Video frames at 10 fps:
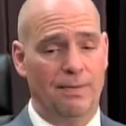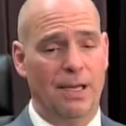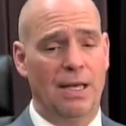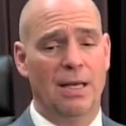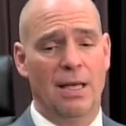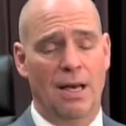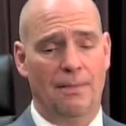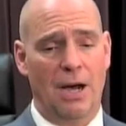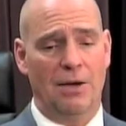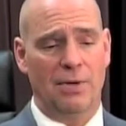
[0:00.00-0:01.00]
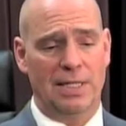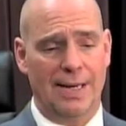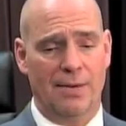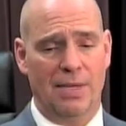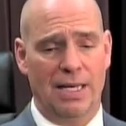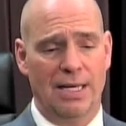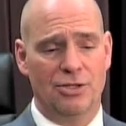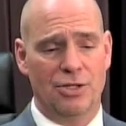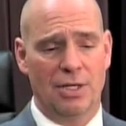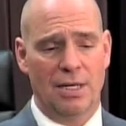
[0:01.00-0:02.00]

be upon retirement age.